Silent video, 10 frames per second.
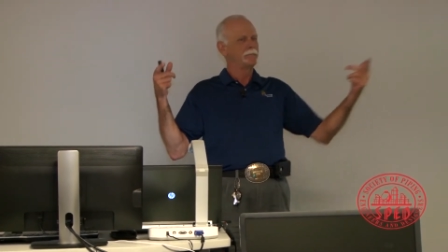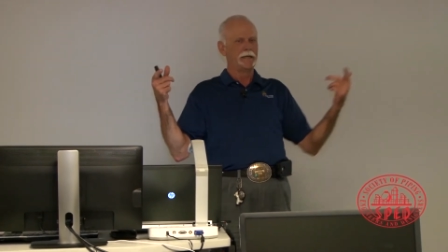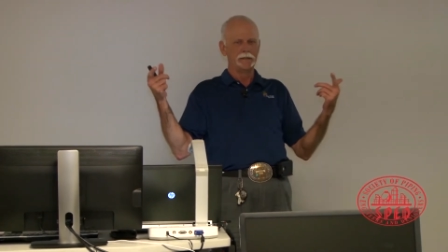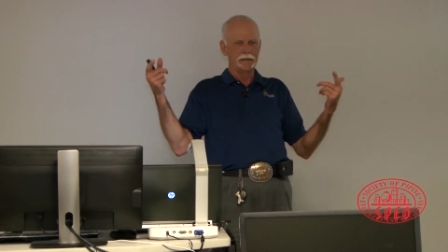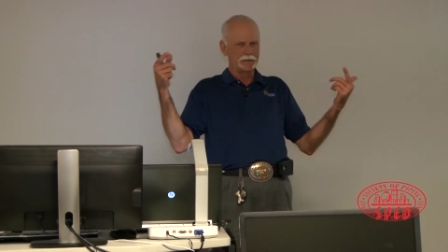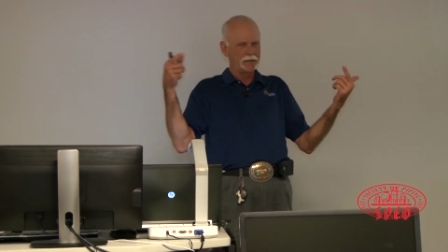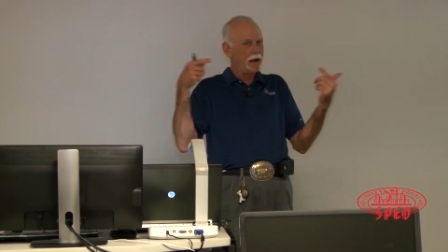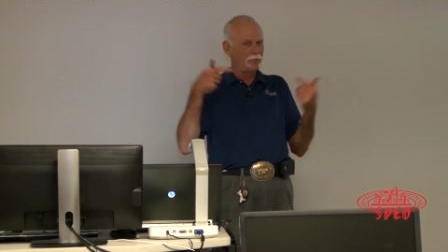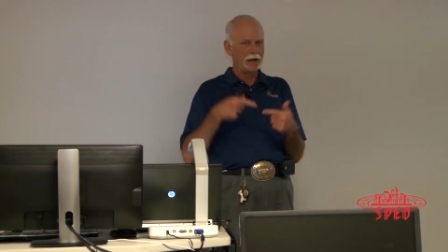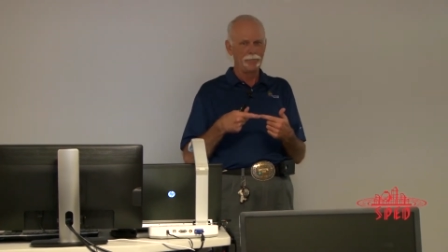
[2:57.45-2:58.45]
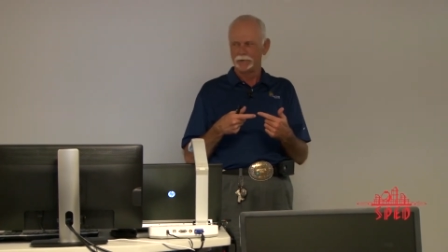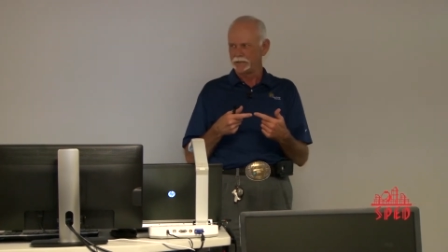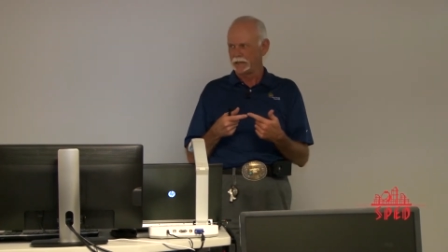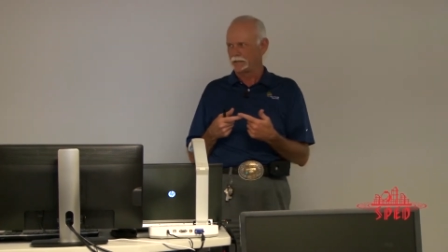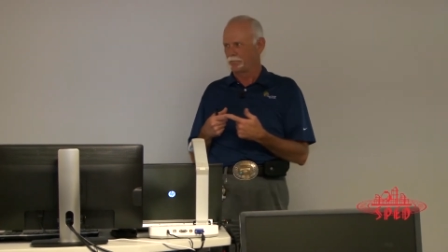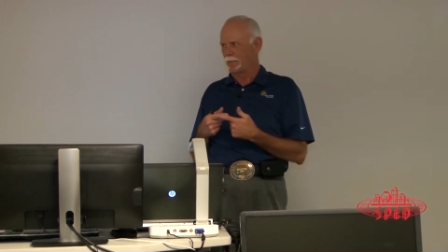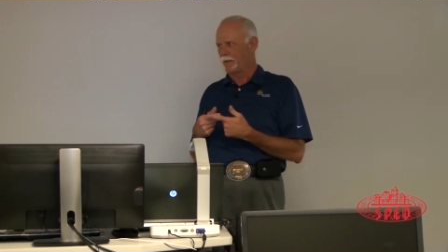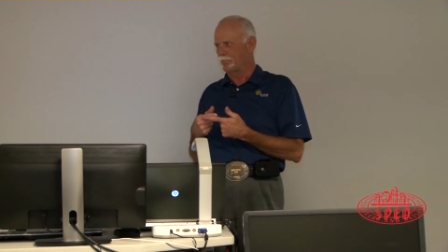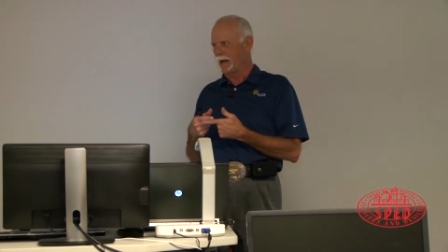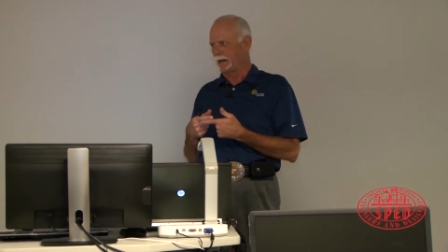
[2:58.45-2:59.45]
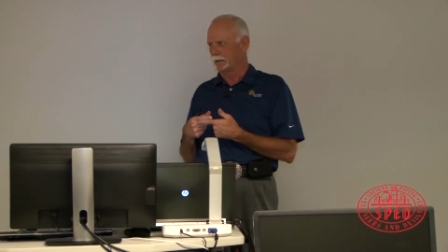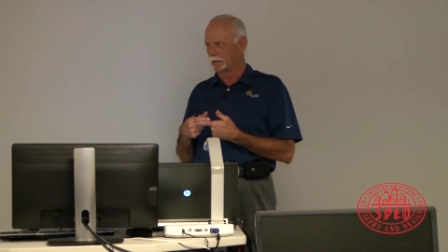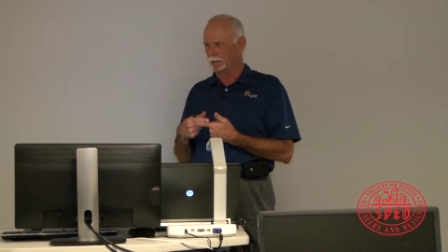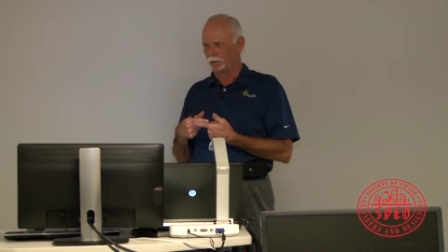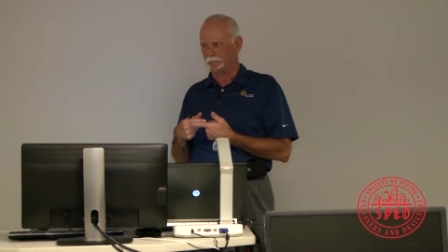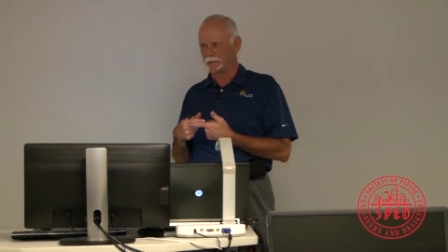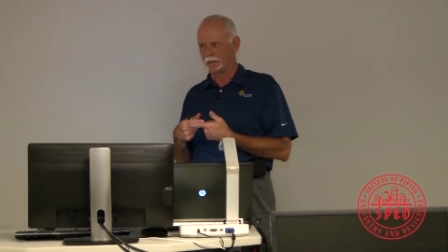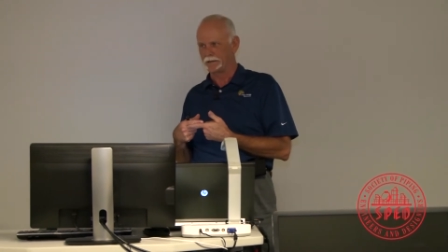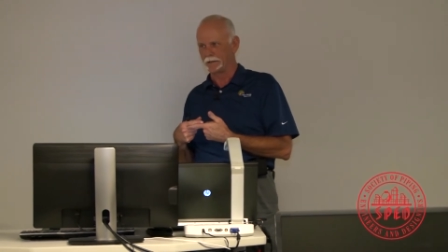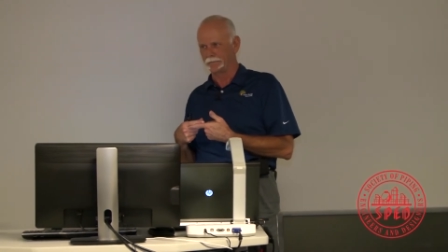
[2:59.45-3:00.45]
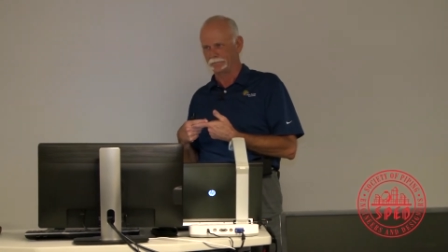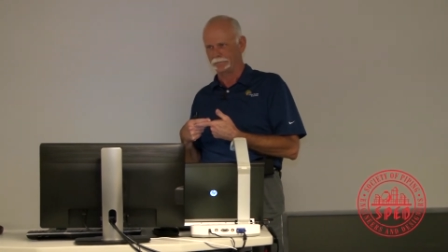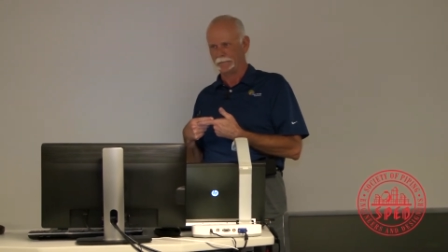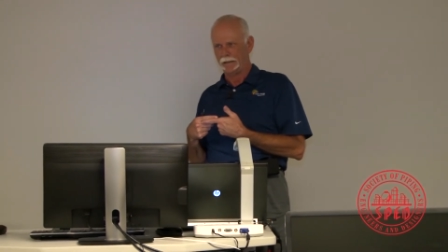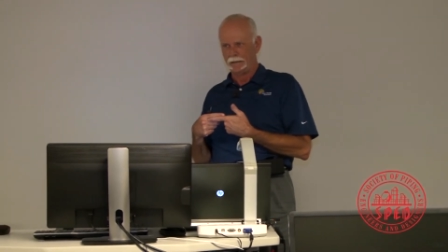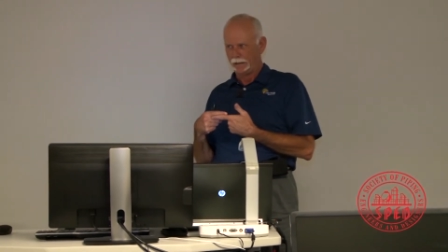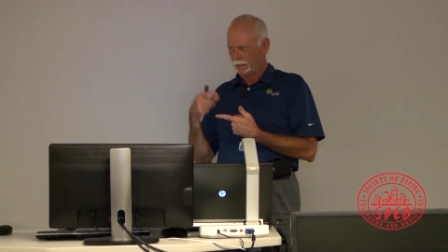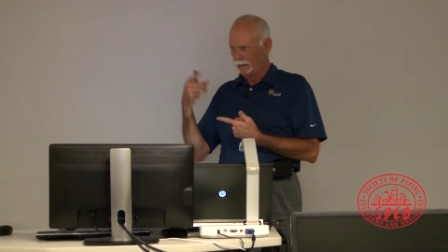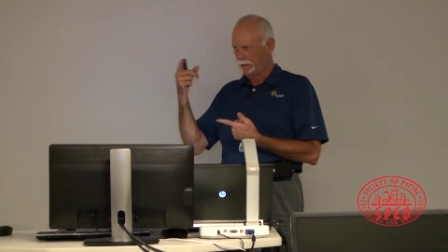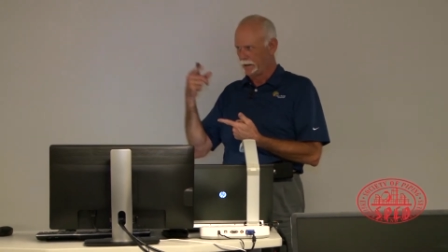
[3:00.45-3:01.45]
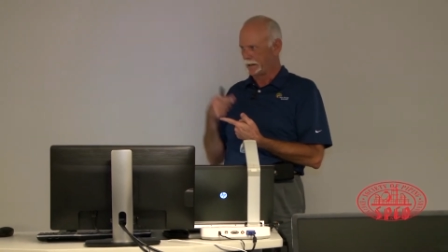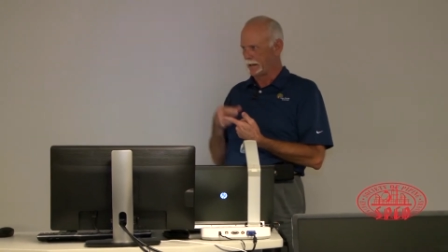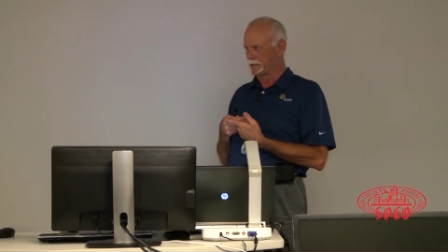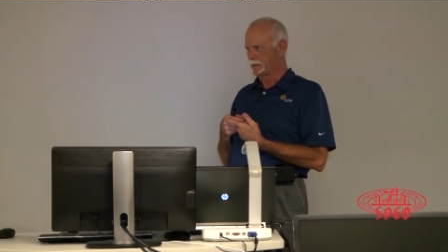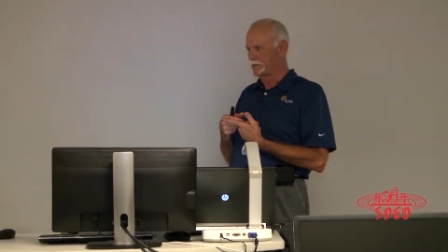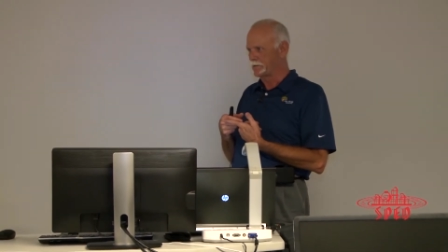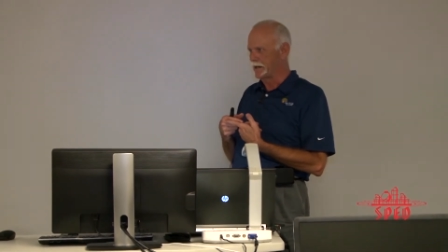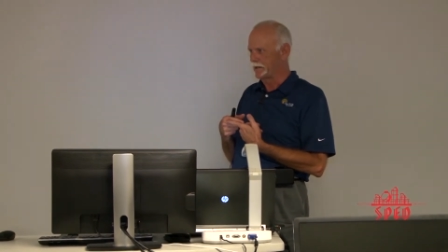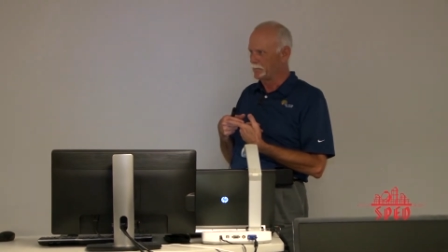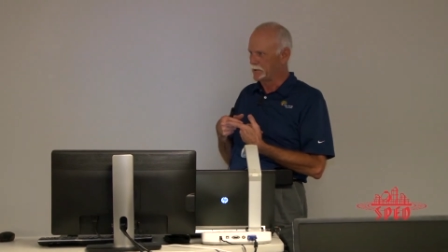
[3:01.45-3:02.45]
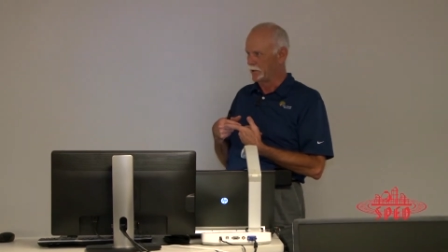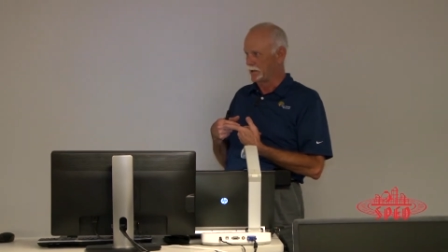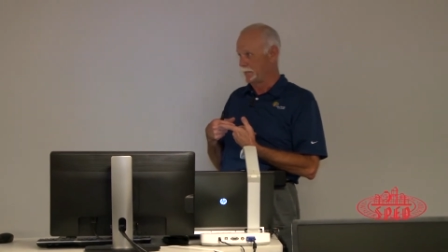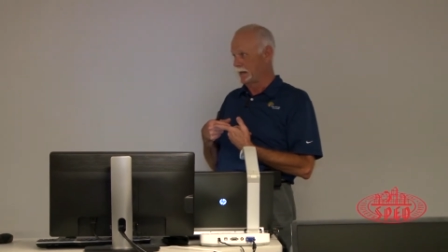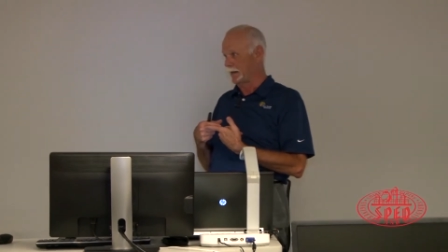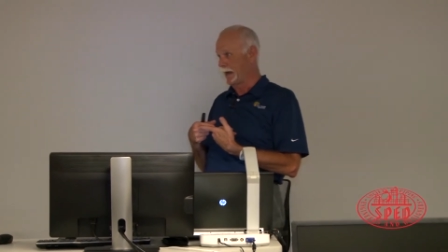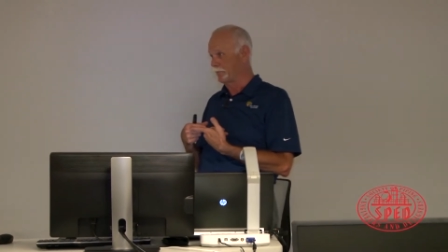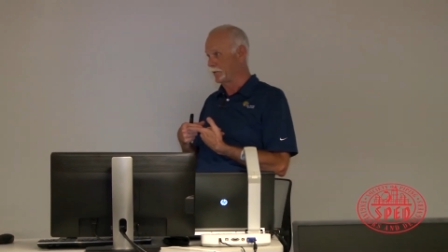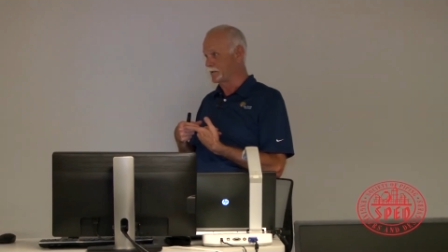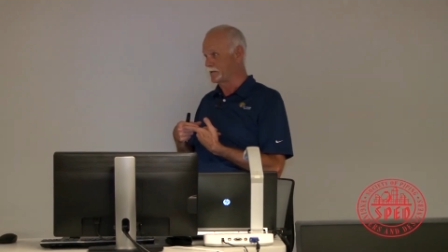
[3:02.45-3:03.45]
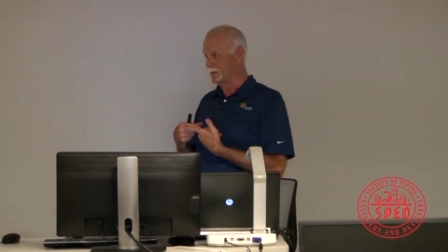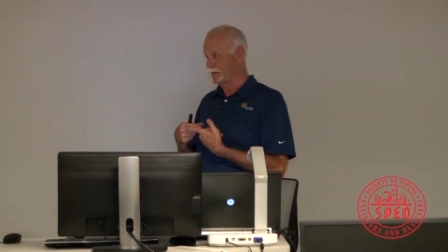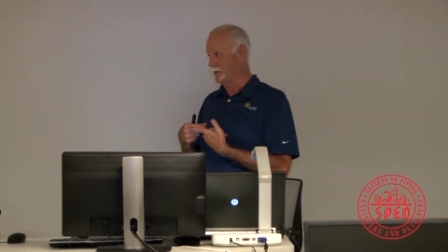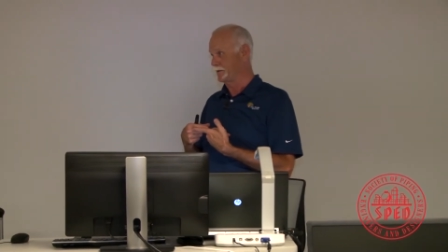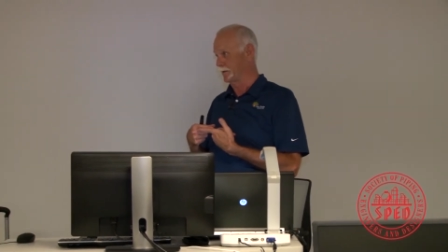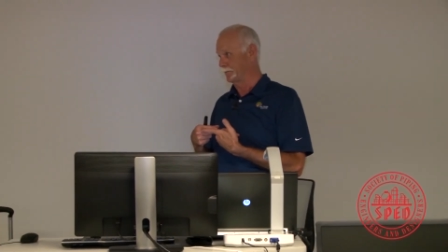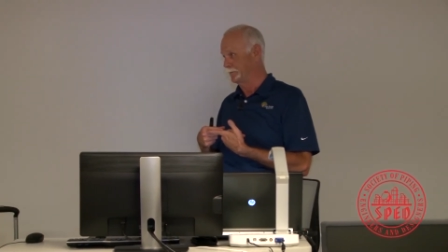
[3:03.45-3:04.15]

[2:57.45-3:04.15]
It does not represent the pipe back in the cold position. I think that's a strength between me and CAD Works and Caesar.